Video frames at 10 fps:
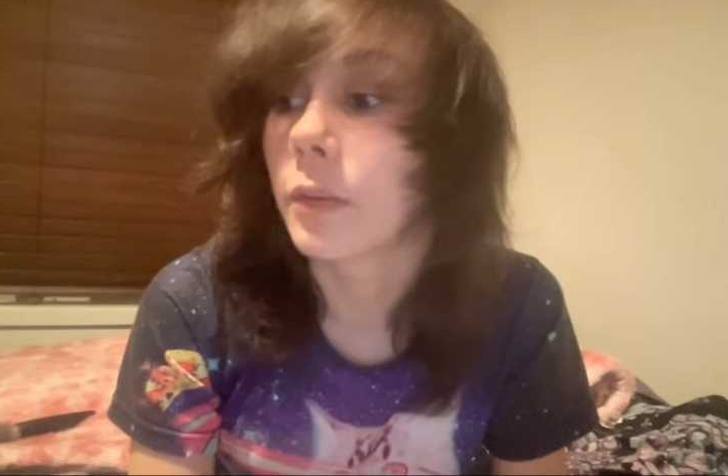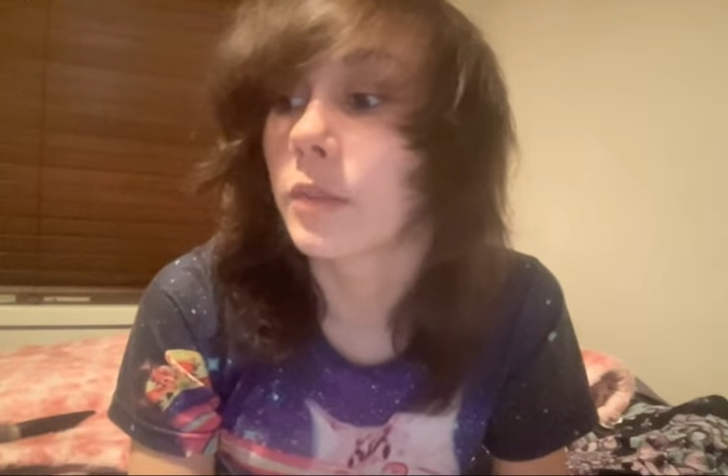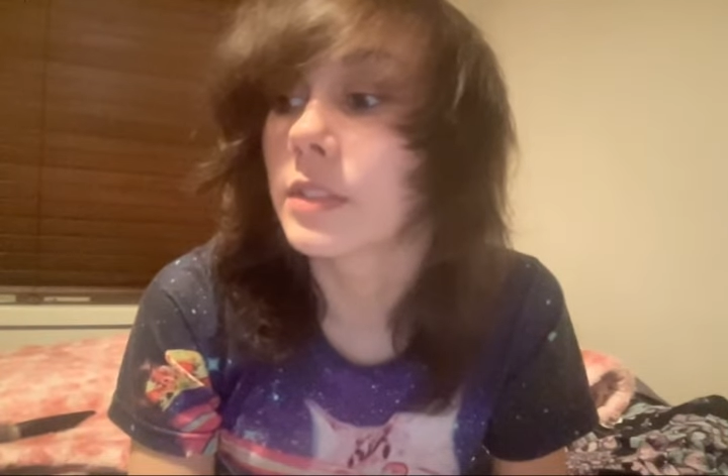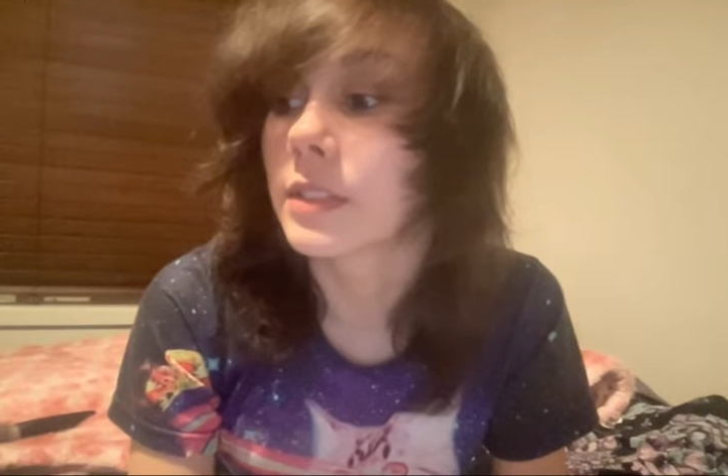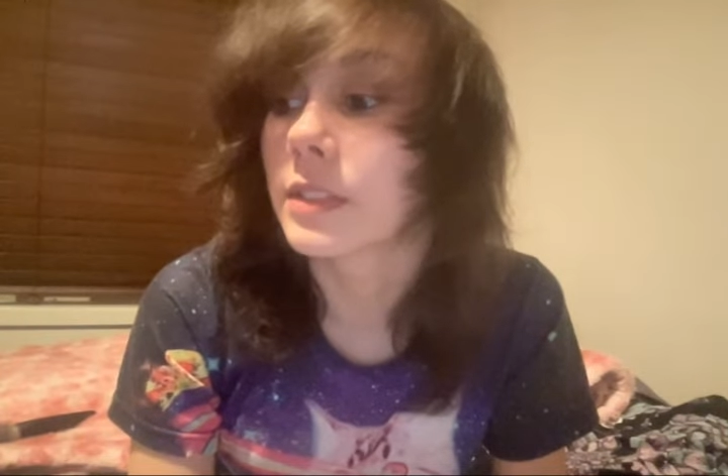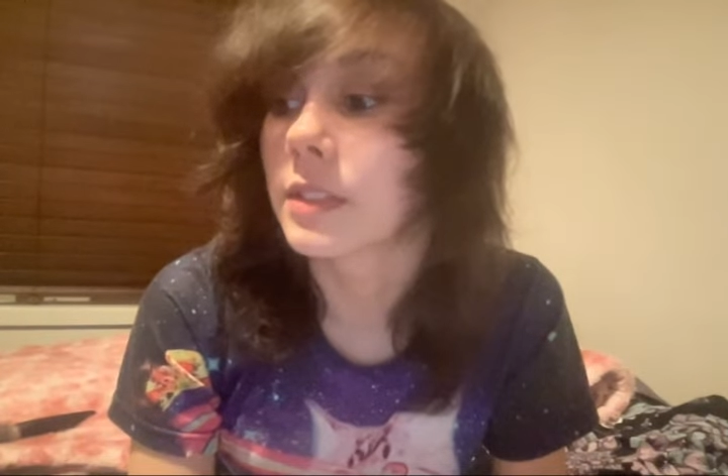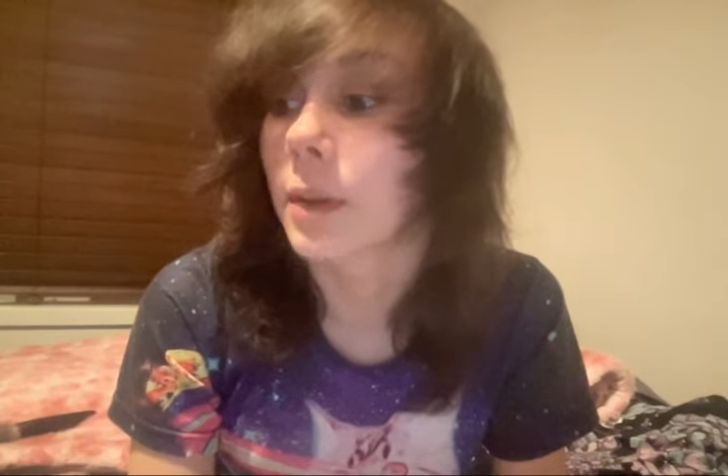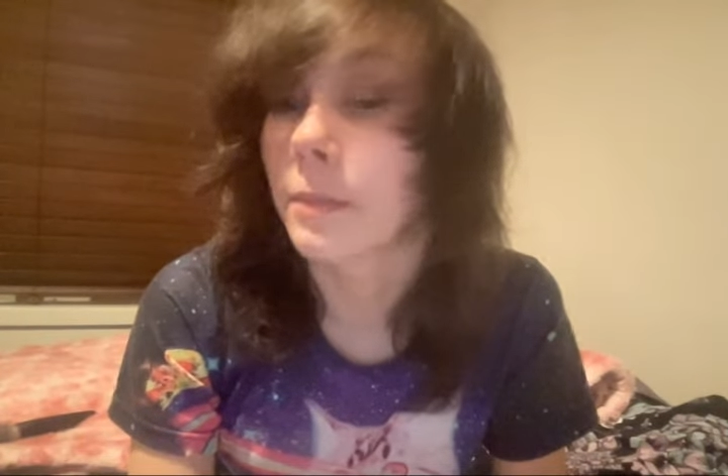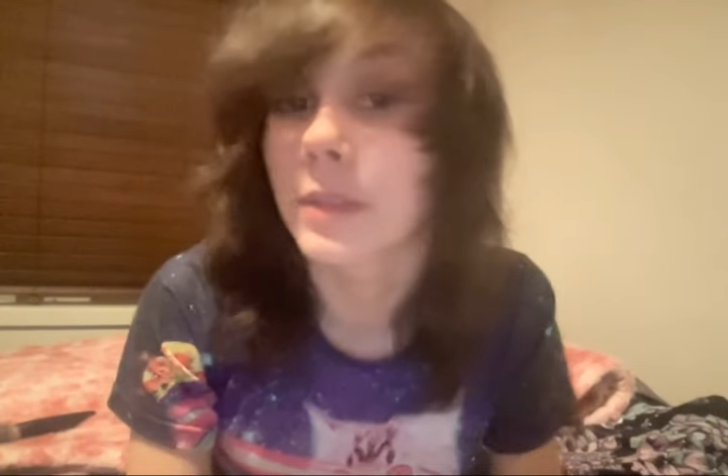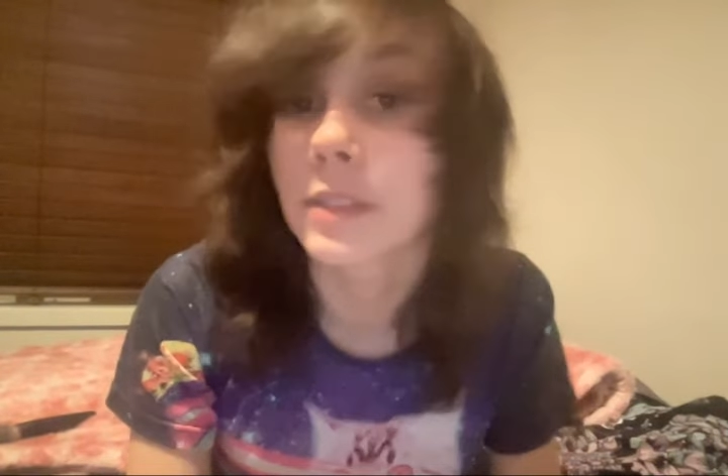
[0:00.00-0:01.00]
there was
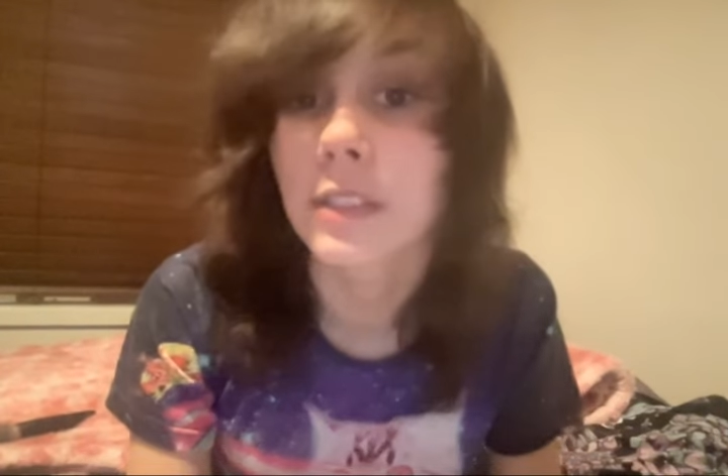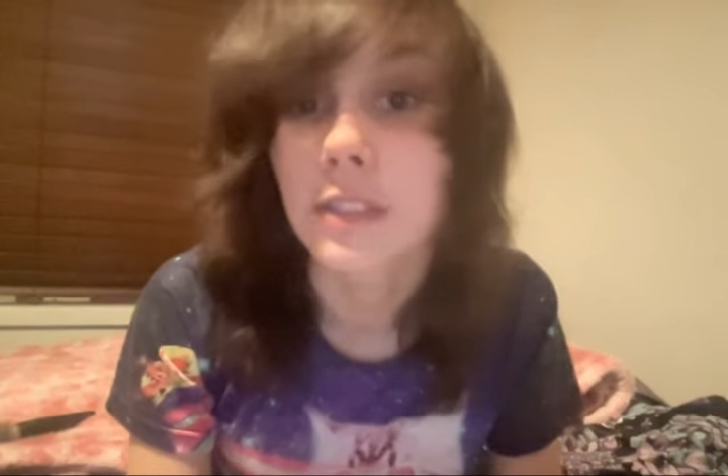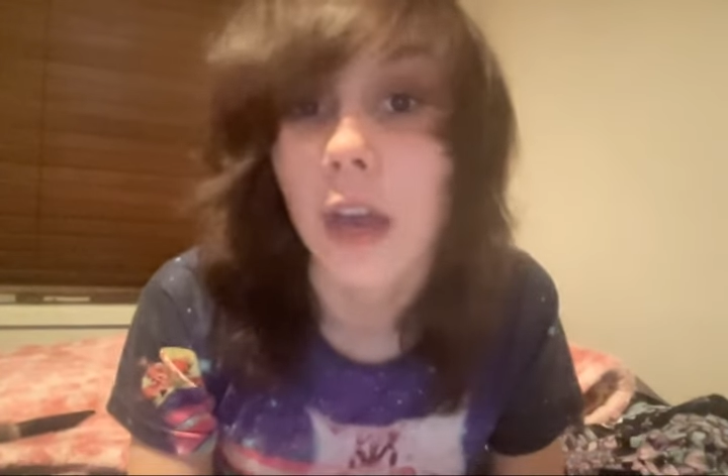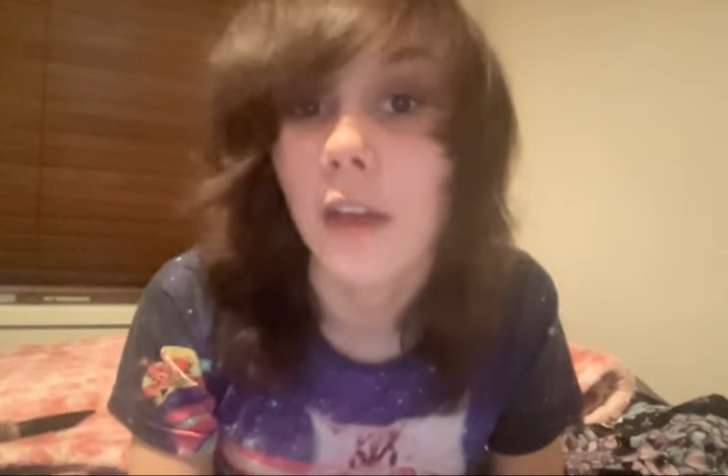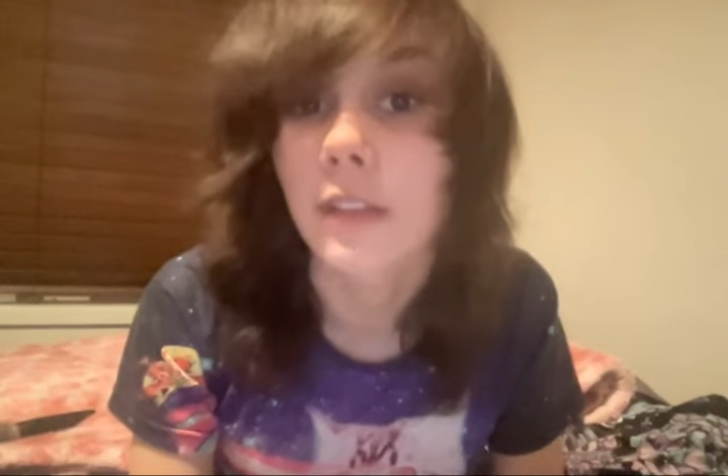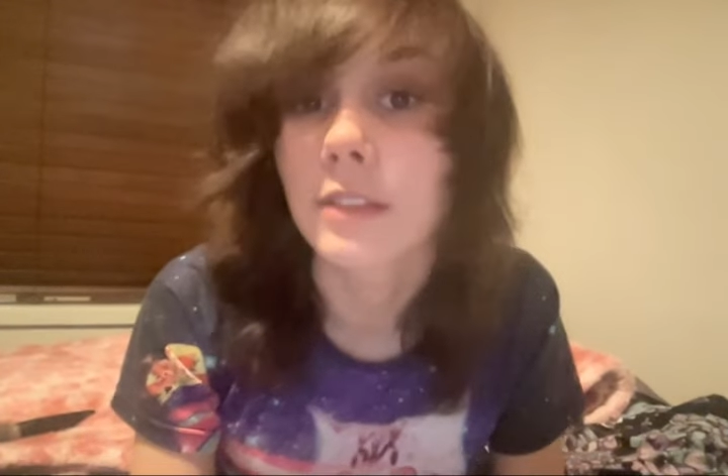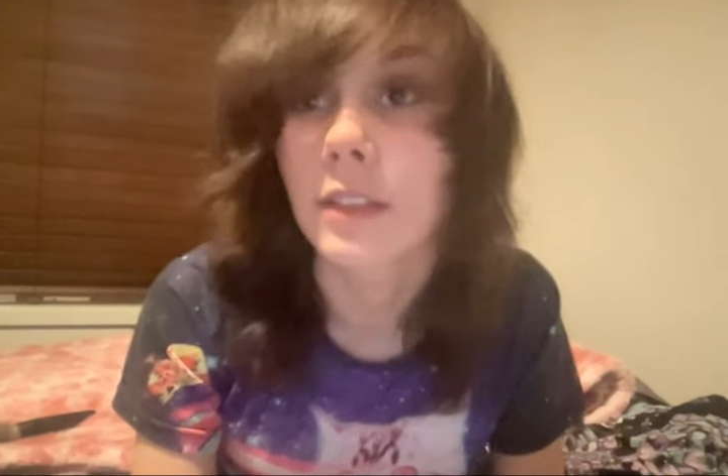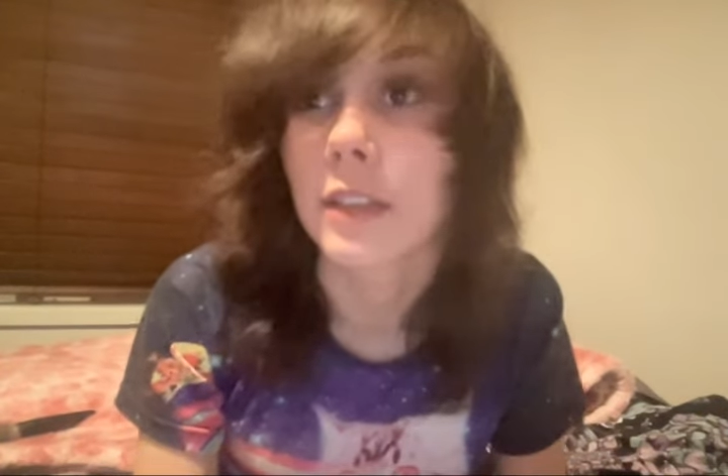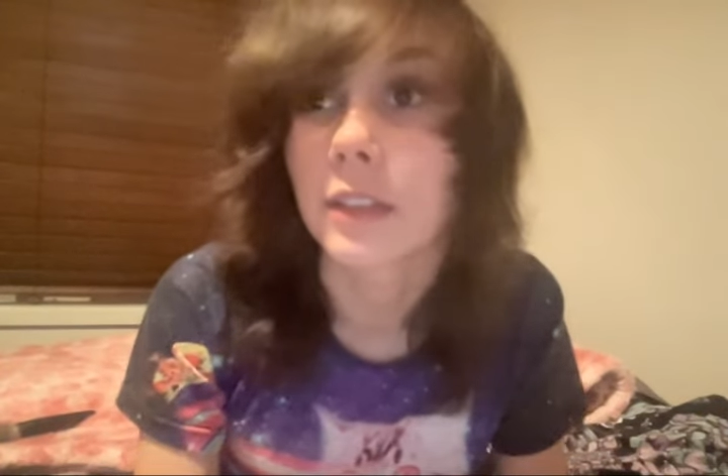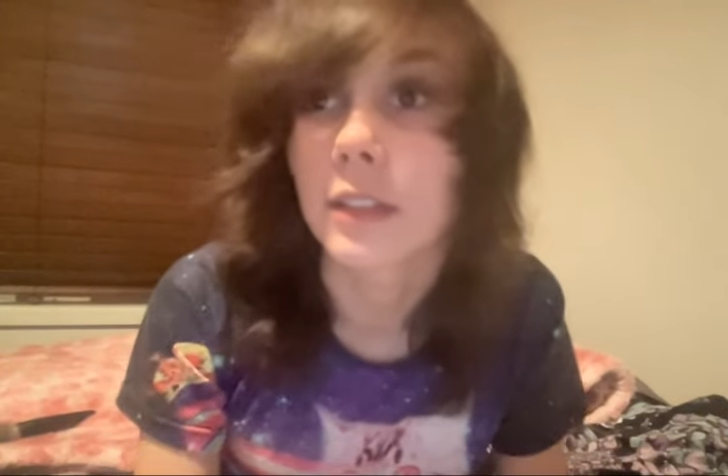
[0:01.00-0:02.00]
some business card
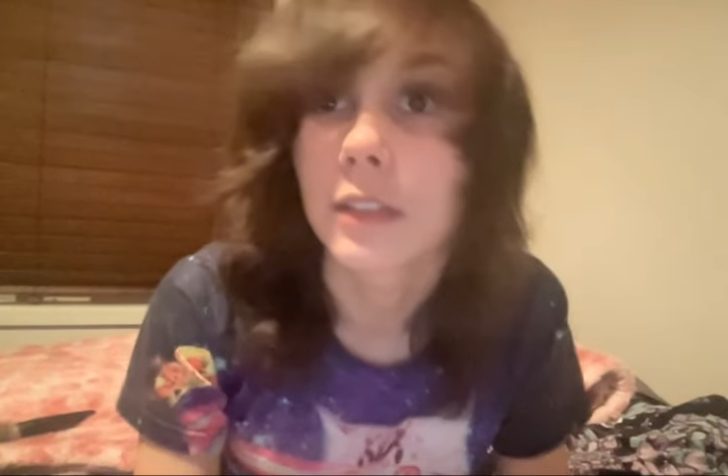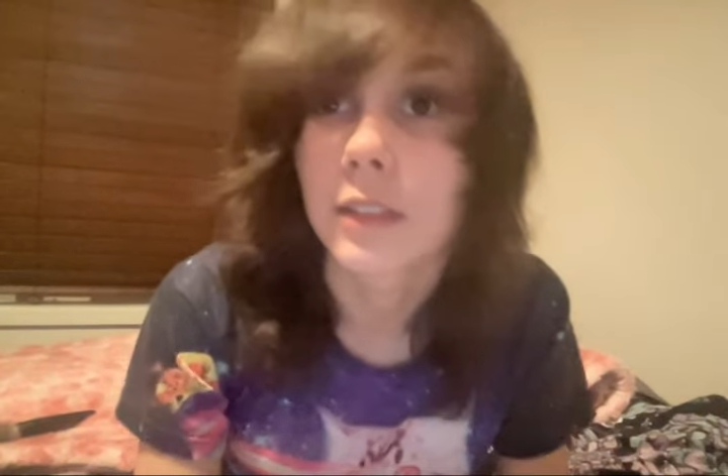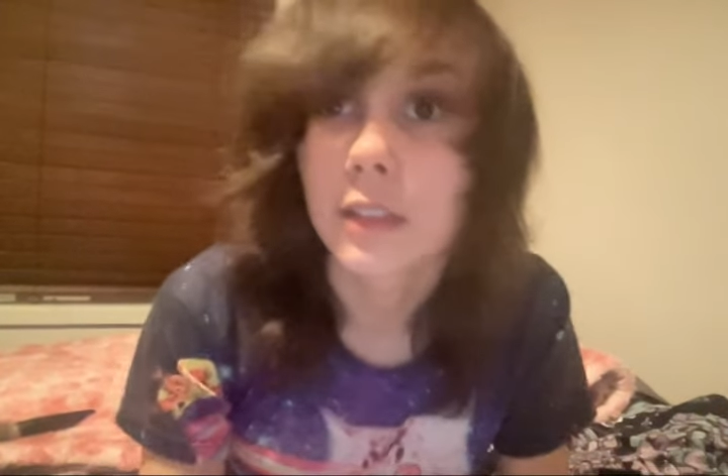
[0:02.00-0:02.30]
scene.